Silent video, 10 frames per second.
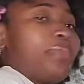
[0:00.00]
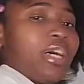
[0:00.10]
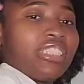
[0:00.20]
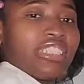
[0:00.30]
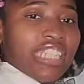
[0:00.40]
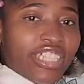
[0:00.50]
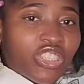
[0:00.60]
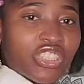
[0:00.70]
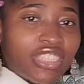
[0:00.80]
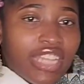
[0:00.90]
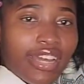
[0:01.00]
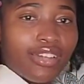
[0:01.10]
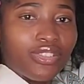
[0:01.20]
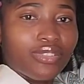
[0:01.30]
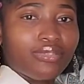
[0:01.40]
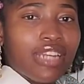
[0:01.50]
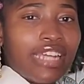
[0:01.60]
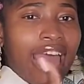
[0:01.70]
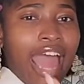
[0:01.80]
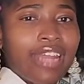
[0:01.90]
body, like just like
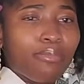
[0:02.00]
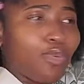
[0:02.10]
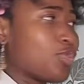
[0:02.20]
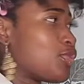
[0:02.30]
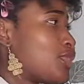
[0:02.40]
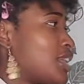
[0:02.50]
an animal.